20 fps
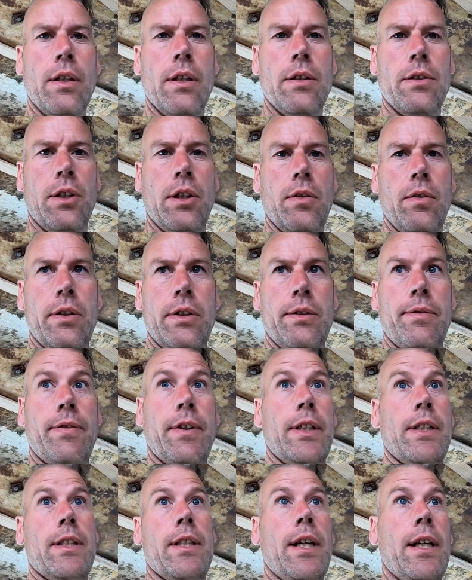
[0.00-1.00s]
so I had to
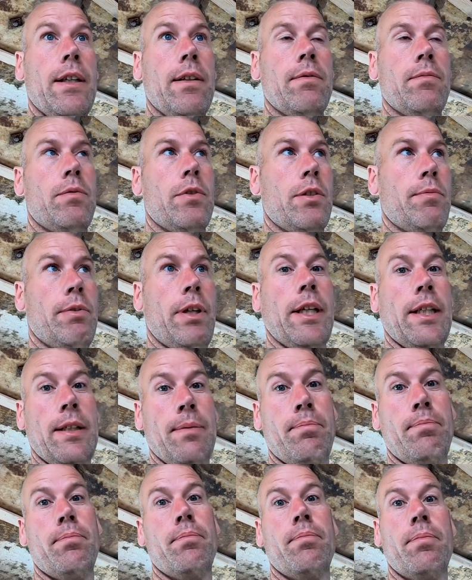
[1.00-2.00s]
fix that, which is
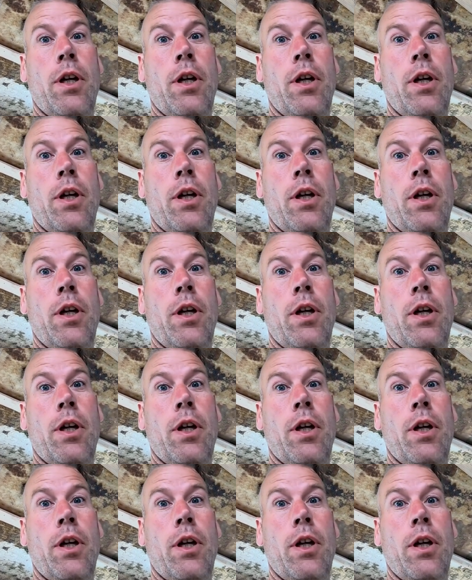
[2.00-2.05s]
taking